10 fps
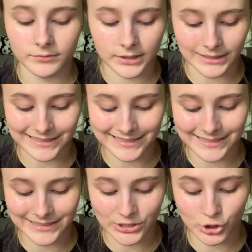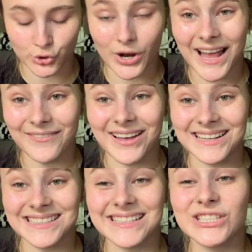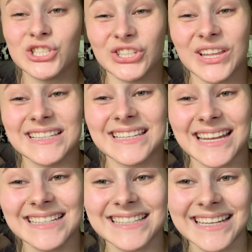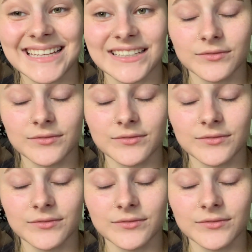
because this is dry. I've had it since 2019.